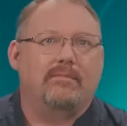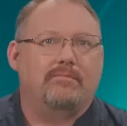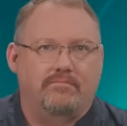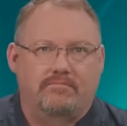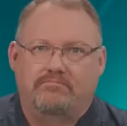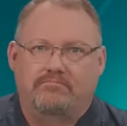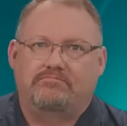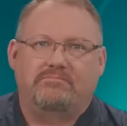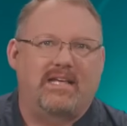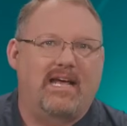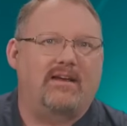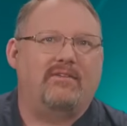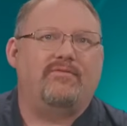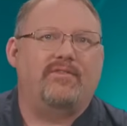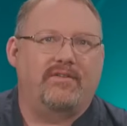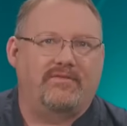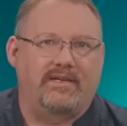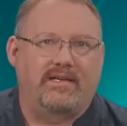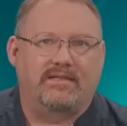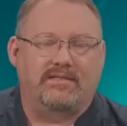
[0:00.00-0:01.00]
10,
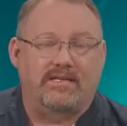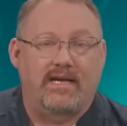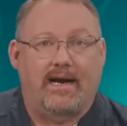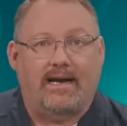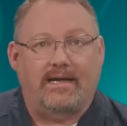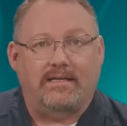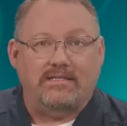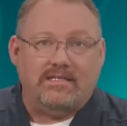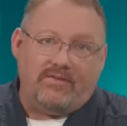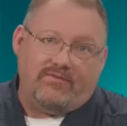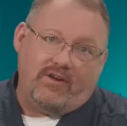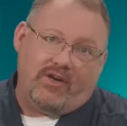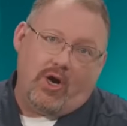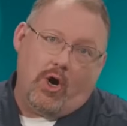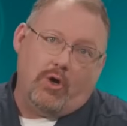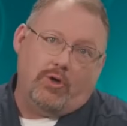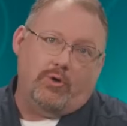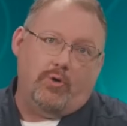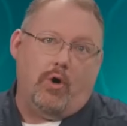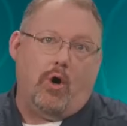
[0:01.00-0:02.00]
15 seconds. If you go
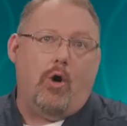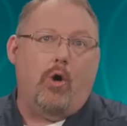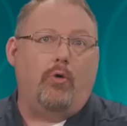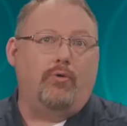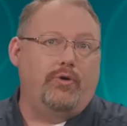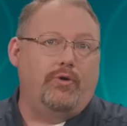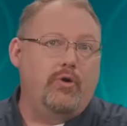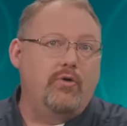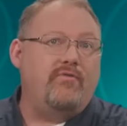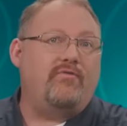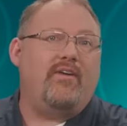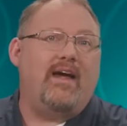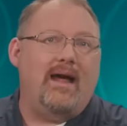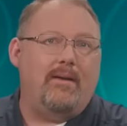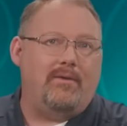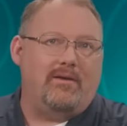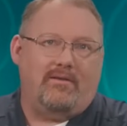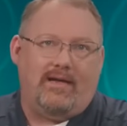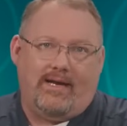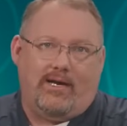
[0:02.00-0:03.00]
to a whole new
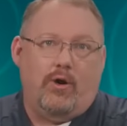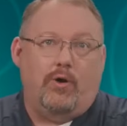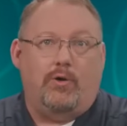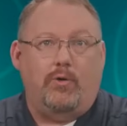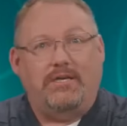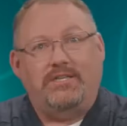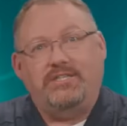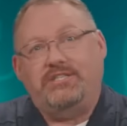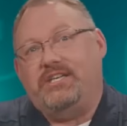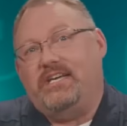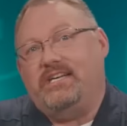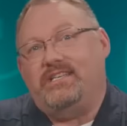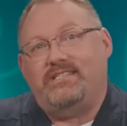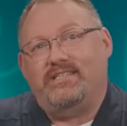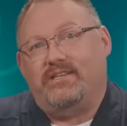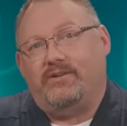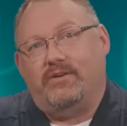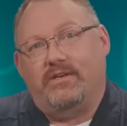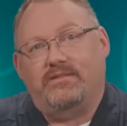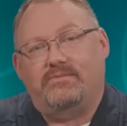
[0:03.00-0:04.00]
family, like go to a G
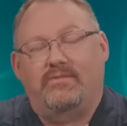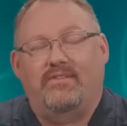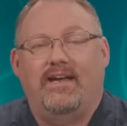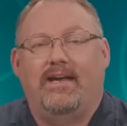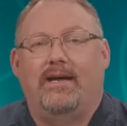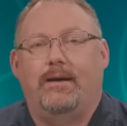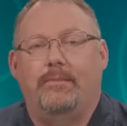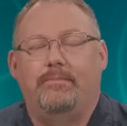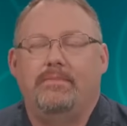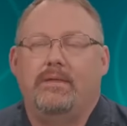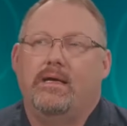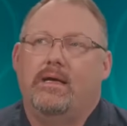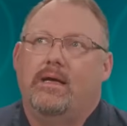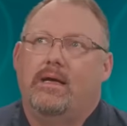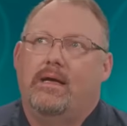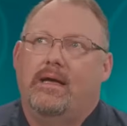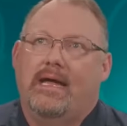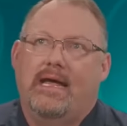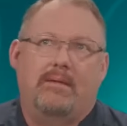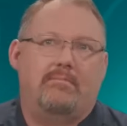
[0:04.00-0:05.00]
series VM,
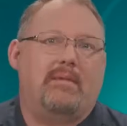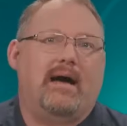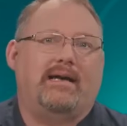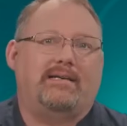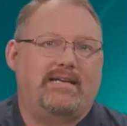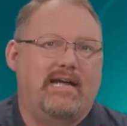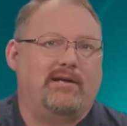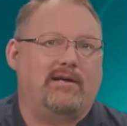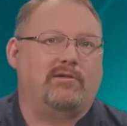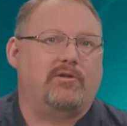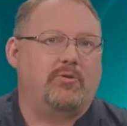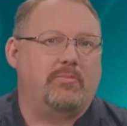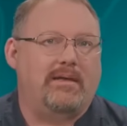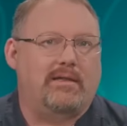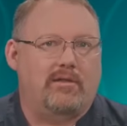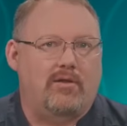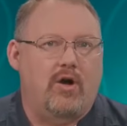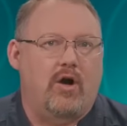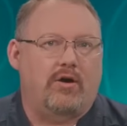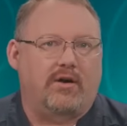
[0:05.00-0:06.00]
it might take a little bit
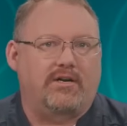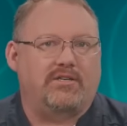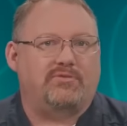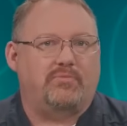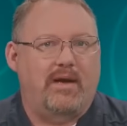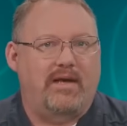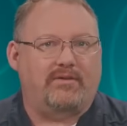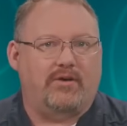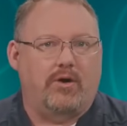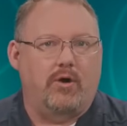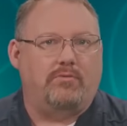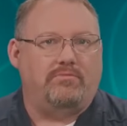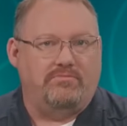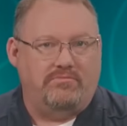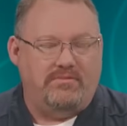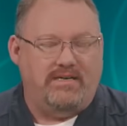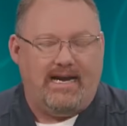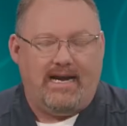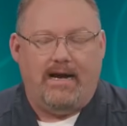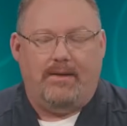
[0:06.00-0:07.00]
longer, so we have to go
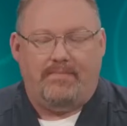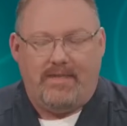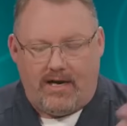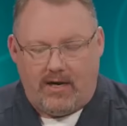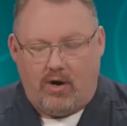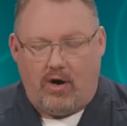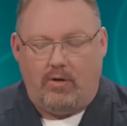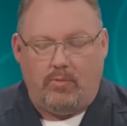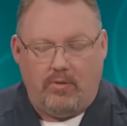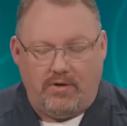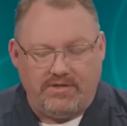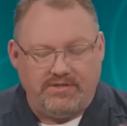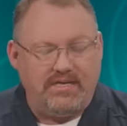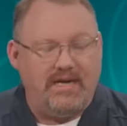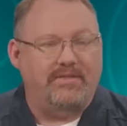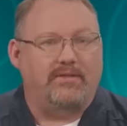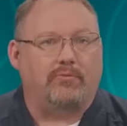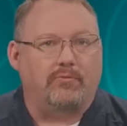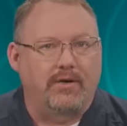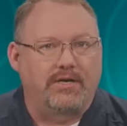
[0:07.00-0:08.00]
dig up that hardware inside
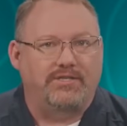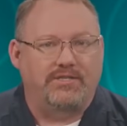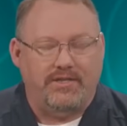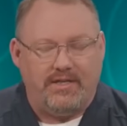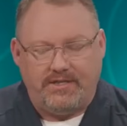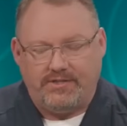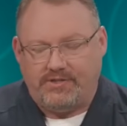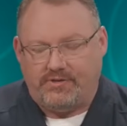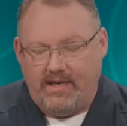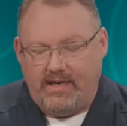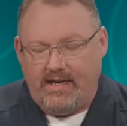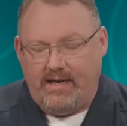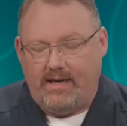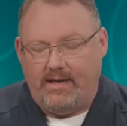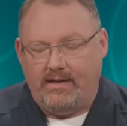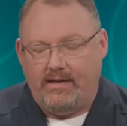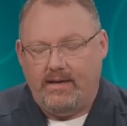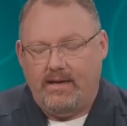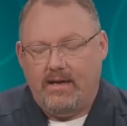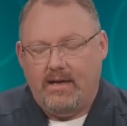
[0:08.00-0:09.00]
the region that you're
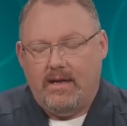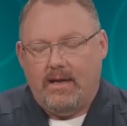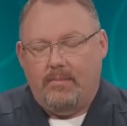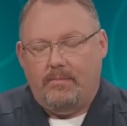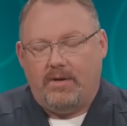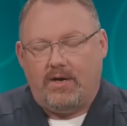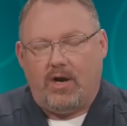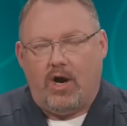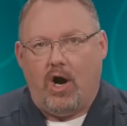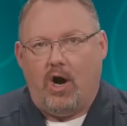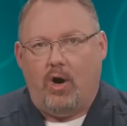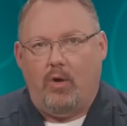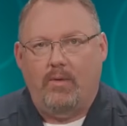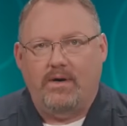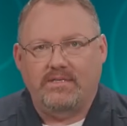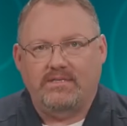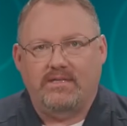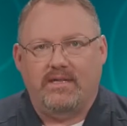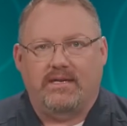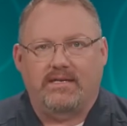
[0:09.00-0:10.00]
in, but
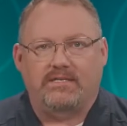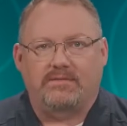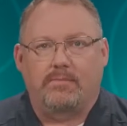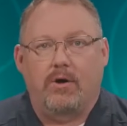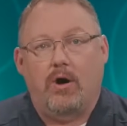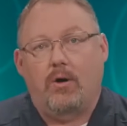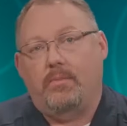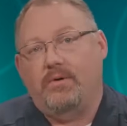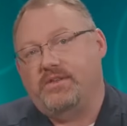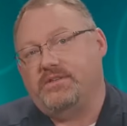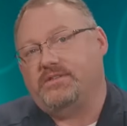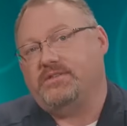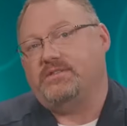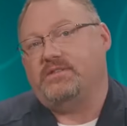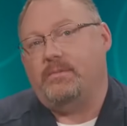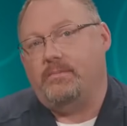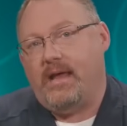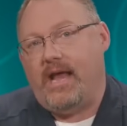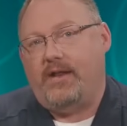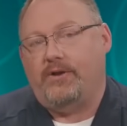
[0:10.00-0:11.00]
always think small. But this is a
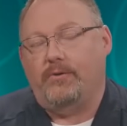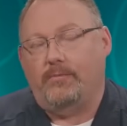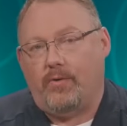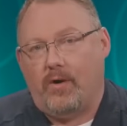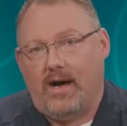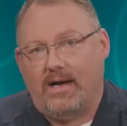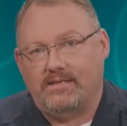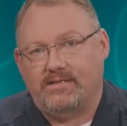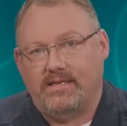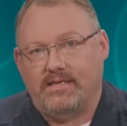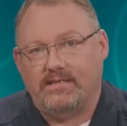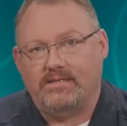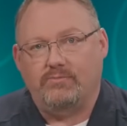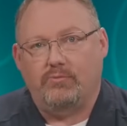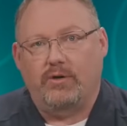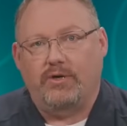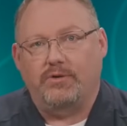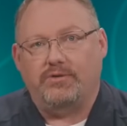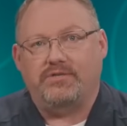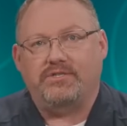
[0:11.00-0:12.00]
manual process
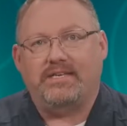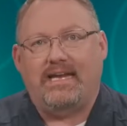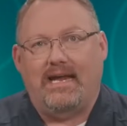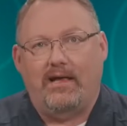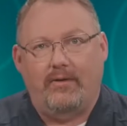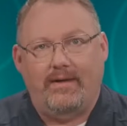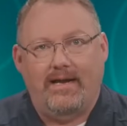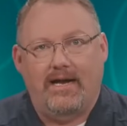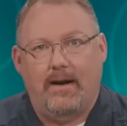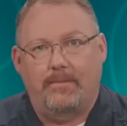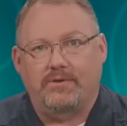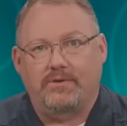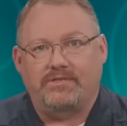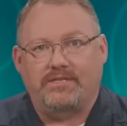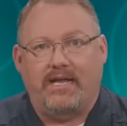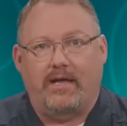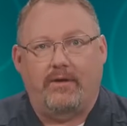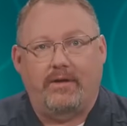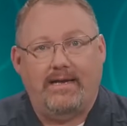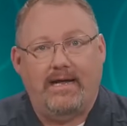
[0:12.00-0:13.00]
when you're scaling up or
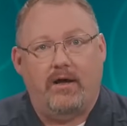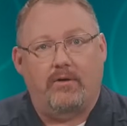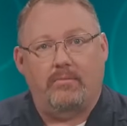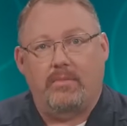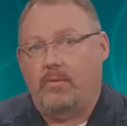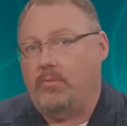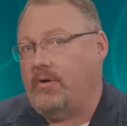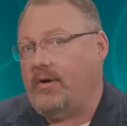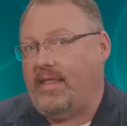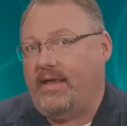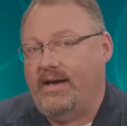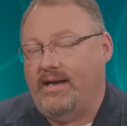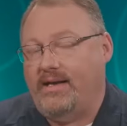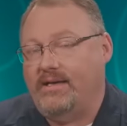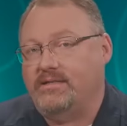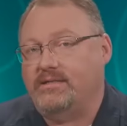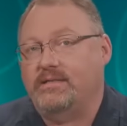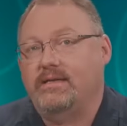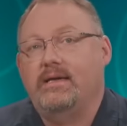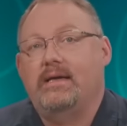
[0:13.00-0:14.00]
scaling down. Remember what that
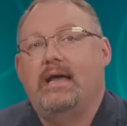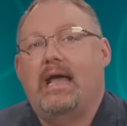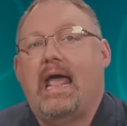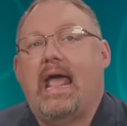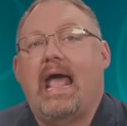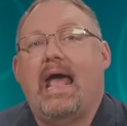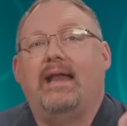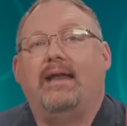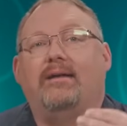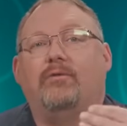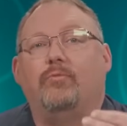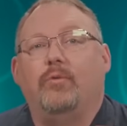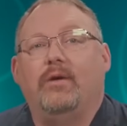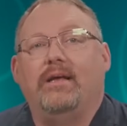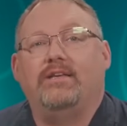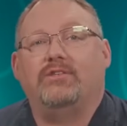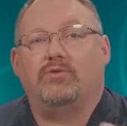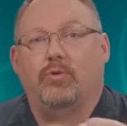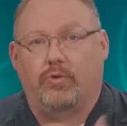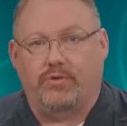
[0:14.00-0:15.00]
is? Adding
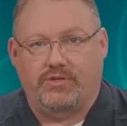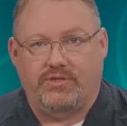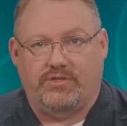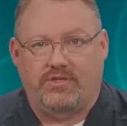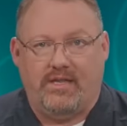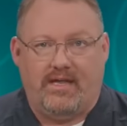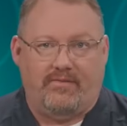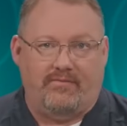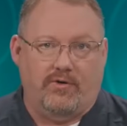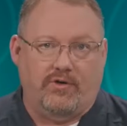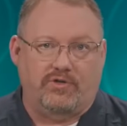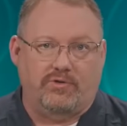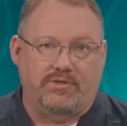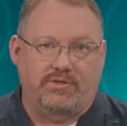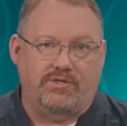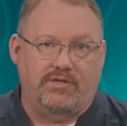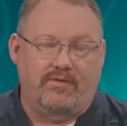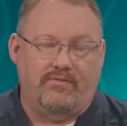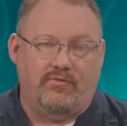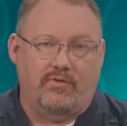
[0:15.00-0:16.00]
resources to that virtual
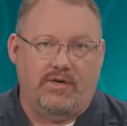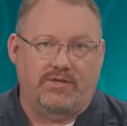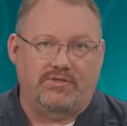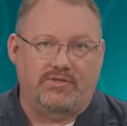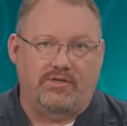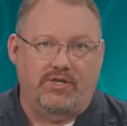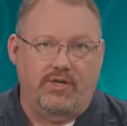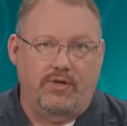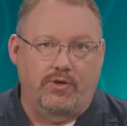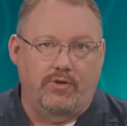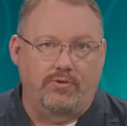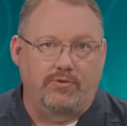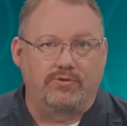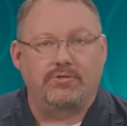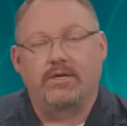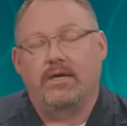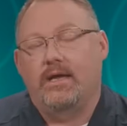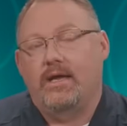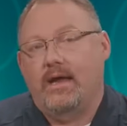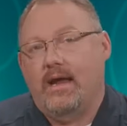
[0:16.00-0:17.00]
machine for us to use
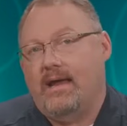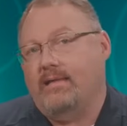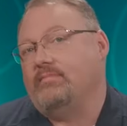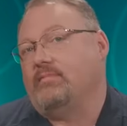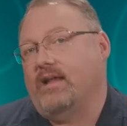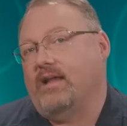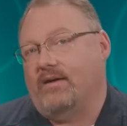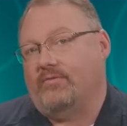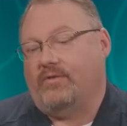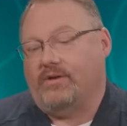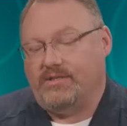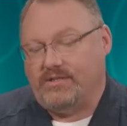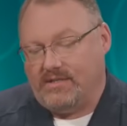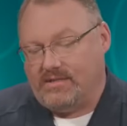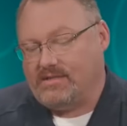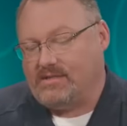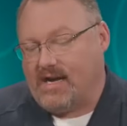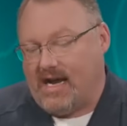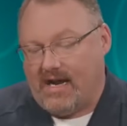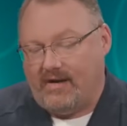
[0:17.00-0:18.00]
and leverage
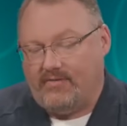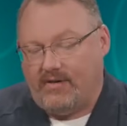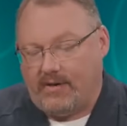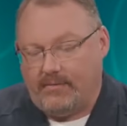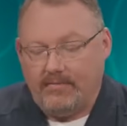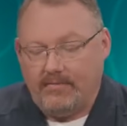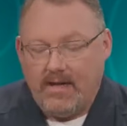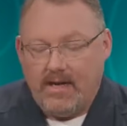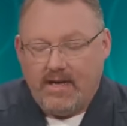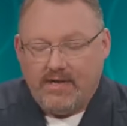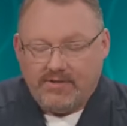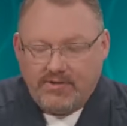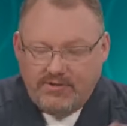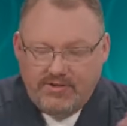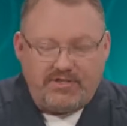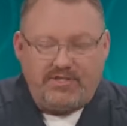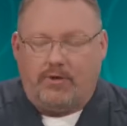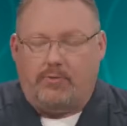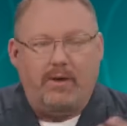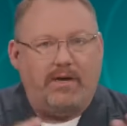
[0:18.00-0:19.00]
inside of here. So
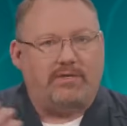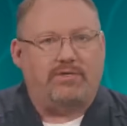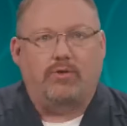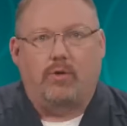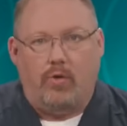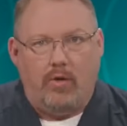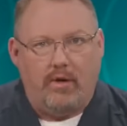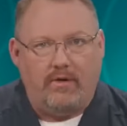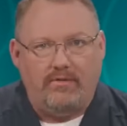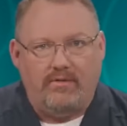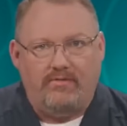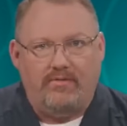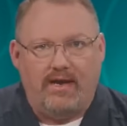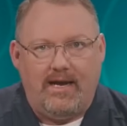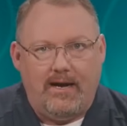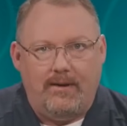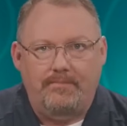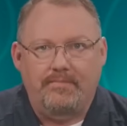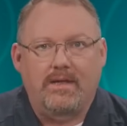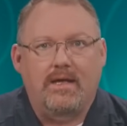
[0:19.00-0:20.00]
just a quick tour of the
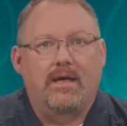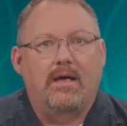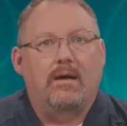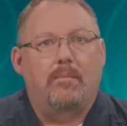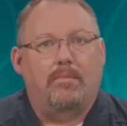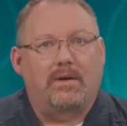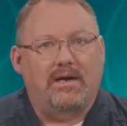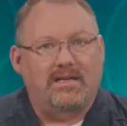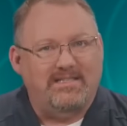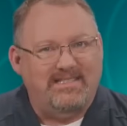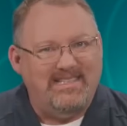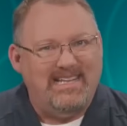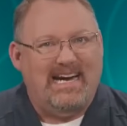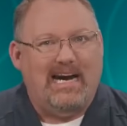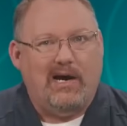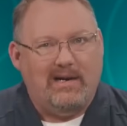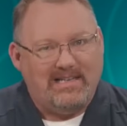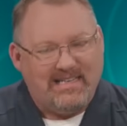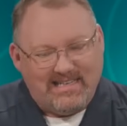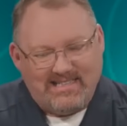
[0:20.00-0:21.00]
VM, but it's
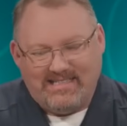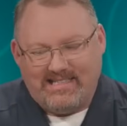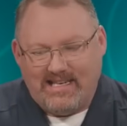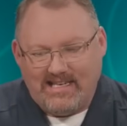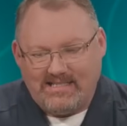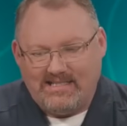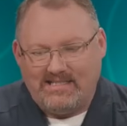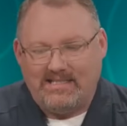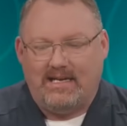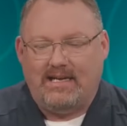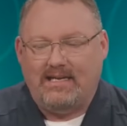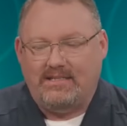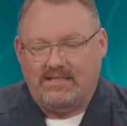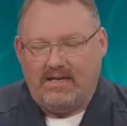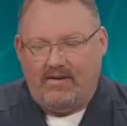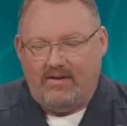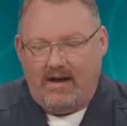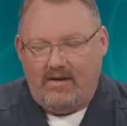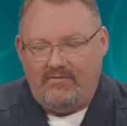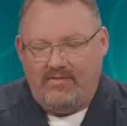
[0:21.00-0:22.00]
there, it exists, it's
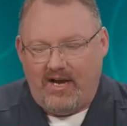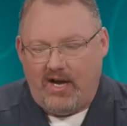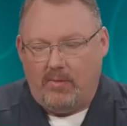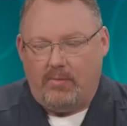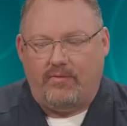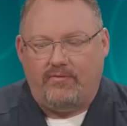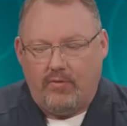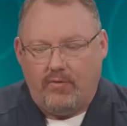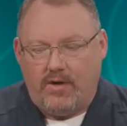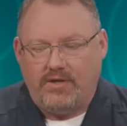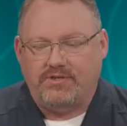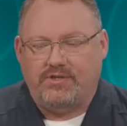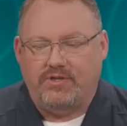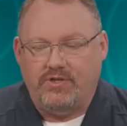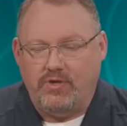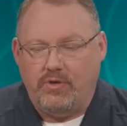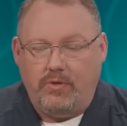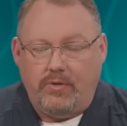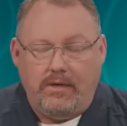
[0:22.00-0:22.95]
available for us to do